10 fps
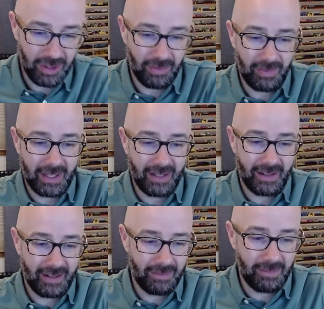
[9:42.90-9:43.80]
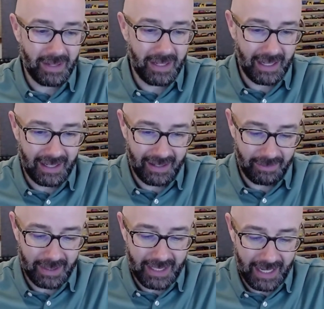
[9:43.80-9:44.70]
be
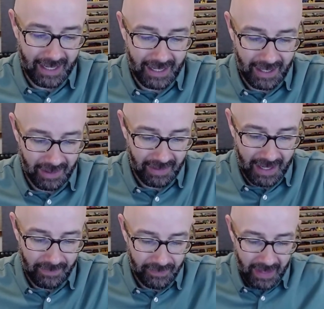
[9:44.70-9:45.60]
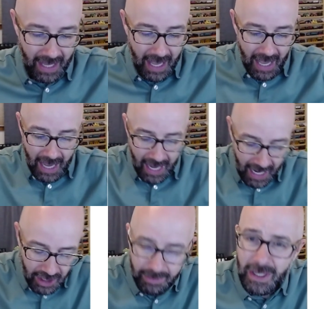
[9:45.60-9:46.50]
taking care of that.
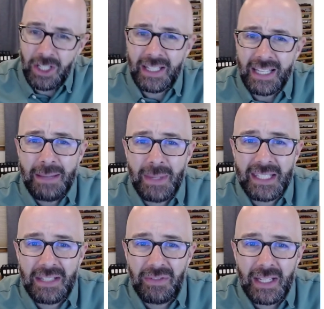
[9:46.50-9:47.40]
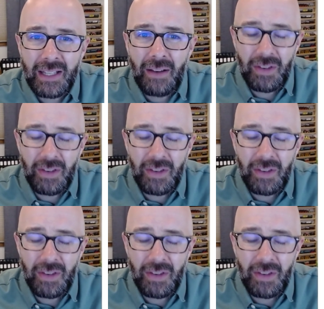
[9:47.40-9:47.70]
I should mention the emissivity of a